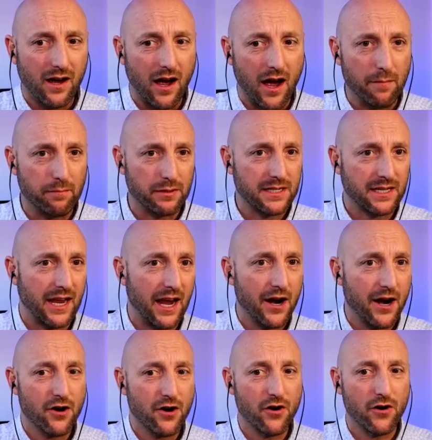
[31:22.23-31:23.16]
I'm
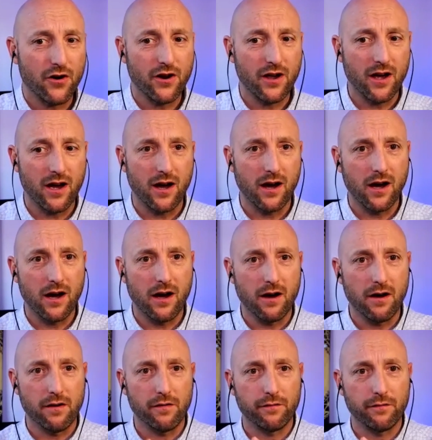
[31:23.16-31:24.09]
scared
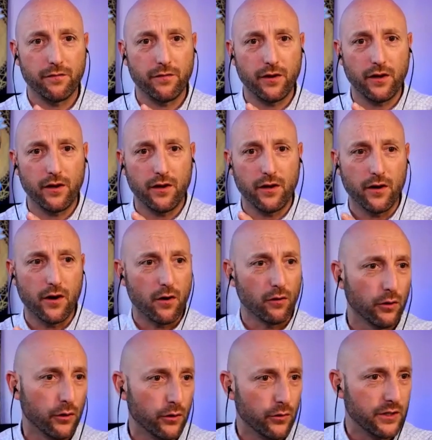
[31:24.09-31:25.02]
of,
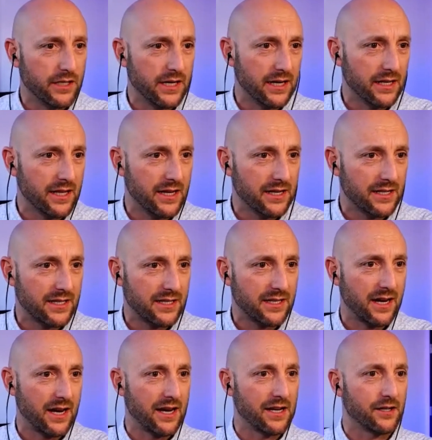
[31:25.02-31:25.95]
losing this.
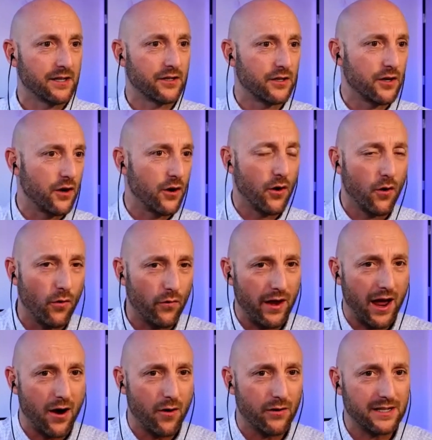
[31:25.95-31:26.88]
And so
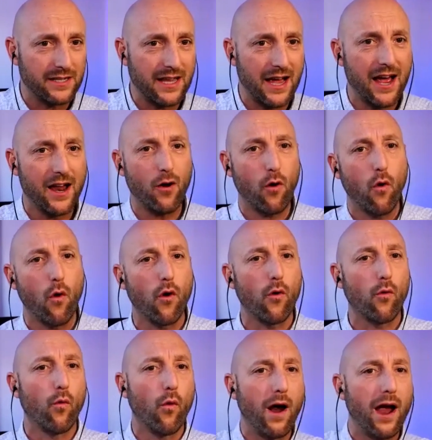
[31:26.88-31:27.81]
now it's that, or
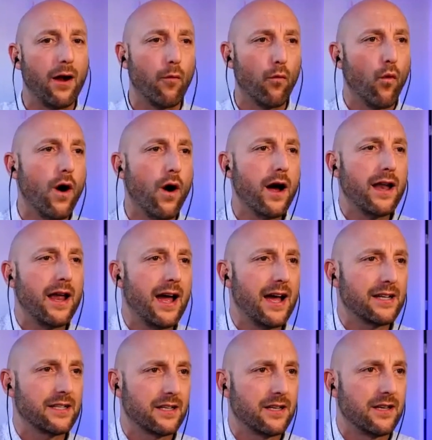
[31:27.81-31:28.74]
what
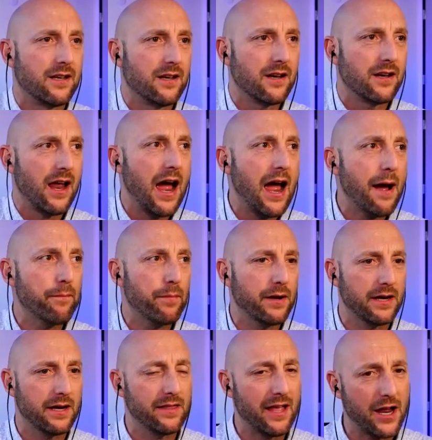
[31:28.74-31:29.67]
has happened
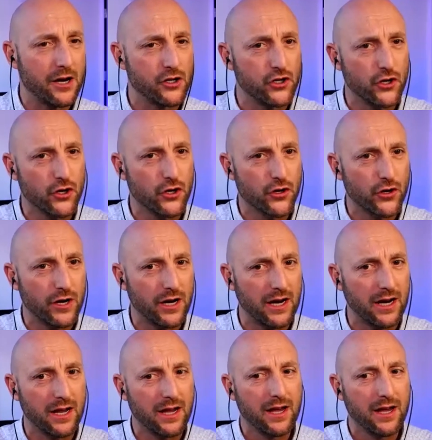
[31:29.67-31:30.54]
in that journey